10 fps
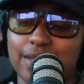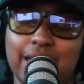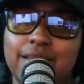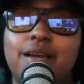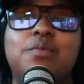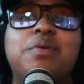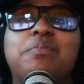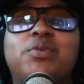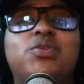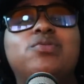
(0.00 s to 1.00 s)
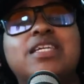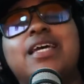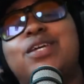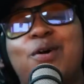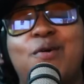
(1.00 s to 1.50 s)
Like young people, you
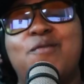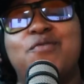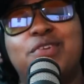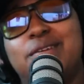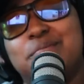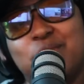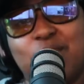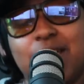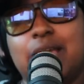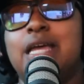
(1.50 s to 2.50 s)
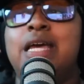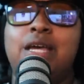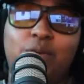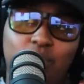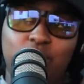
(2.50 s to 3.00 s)
take your own freedom away
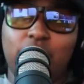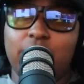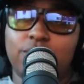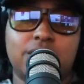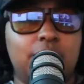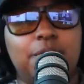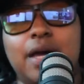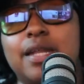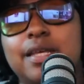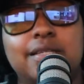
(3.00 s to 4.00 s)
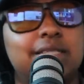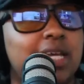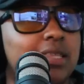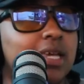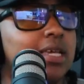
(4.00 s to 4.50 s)
when you get with somebody and
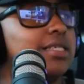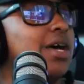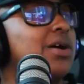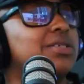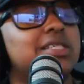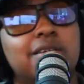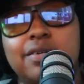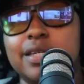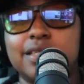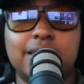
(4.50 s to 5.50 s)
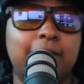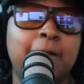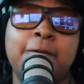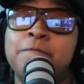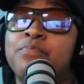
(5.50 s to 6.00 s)
take things all serious and
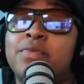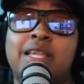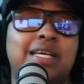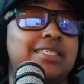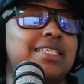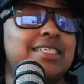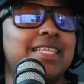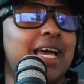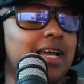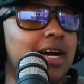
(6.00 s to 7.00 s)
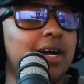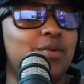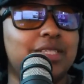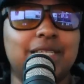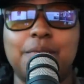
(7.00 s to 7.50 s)
just like uh
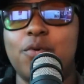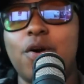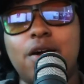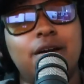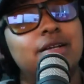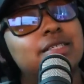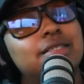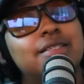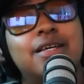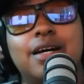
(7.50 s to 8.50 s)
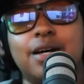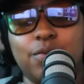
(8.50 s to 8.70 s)
with Summer Walker, uh what's